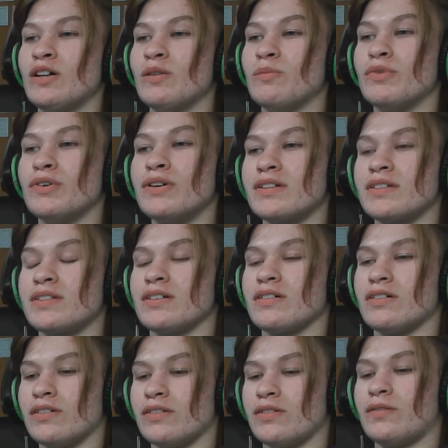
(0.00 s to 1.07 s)

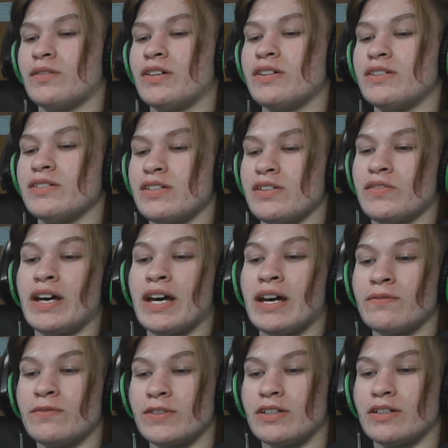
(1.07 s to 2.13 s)
Bokuto were to
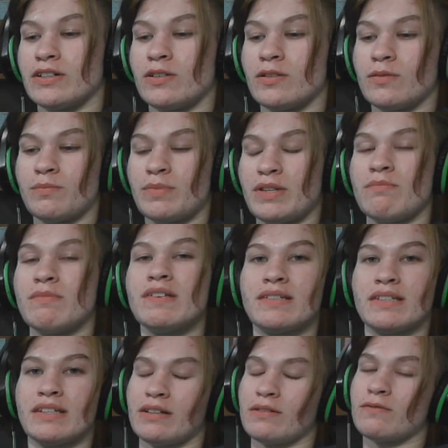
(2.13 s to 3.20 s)
ever be
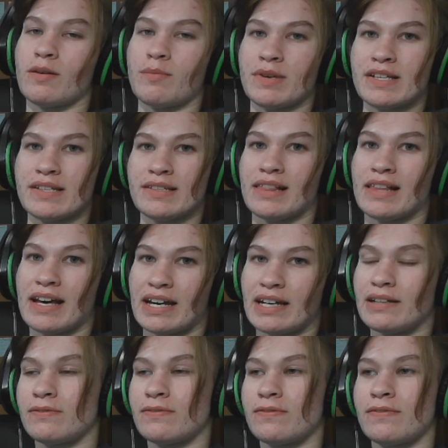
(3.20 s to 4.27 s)
missing from his
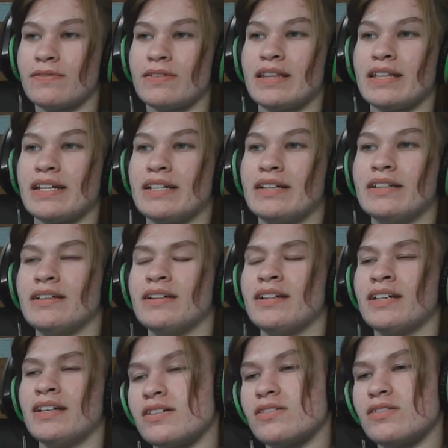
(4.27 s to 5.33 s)
life, then
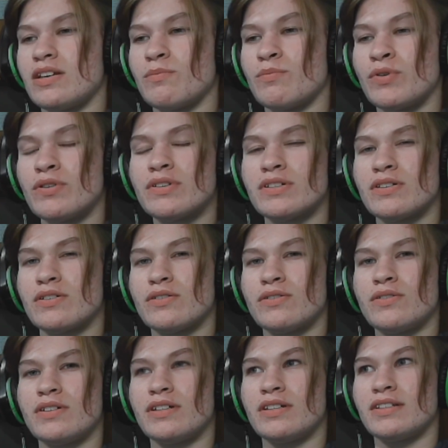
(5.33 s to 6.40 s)

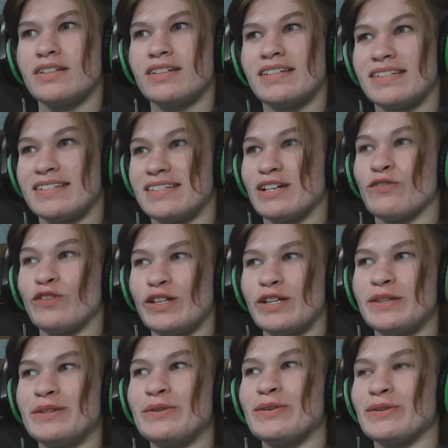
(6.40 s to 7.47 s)
Bokuto is definitely
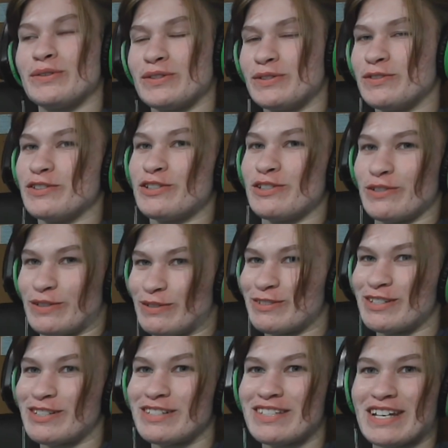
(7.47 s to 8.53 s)
the golden
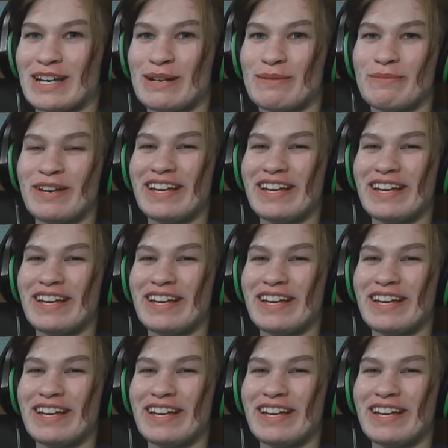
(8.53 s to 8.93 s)
retriever type.